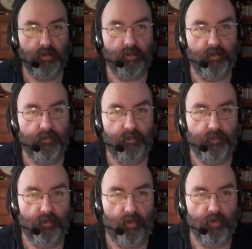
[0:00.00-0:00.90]
uh,
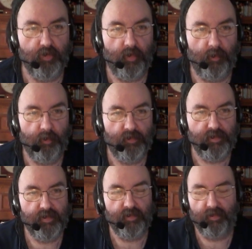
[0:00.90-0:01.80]
larger
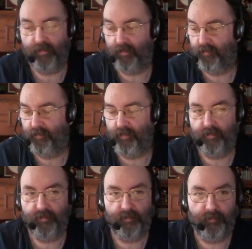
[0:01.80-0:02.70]
numbers uh,
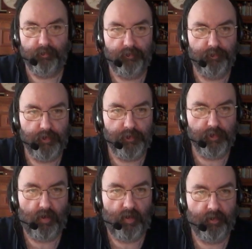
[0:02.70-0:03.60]
in the
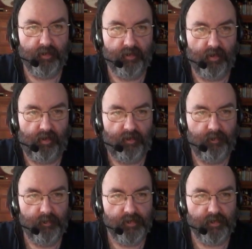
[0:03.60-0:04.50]
subscribing
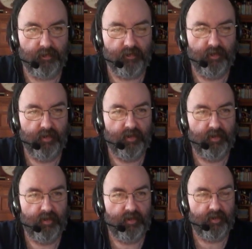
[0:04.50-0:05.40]
column, so
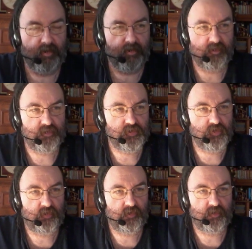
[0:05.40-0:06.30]
uh, let's
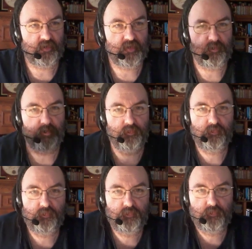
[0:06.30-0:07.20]
try and keep
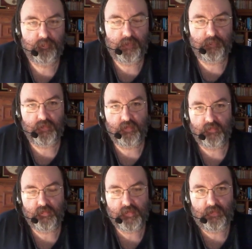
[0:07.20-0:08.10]
pumping
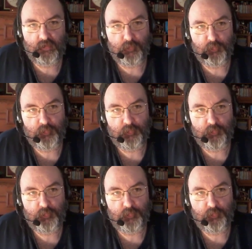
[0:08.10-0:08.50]
those up.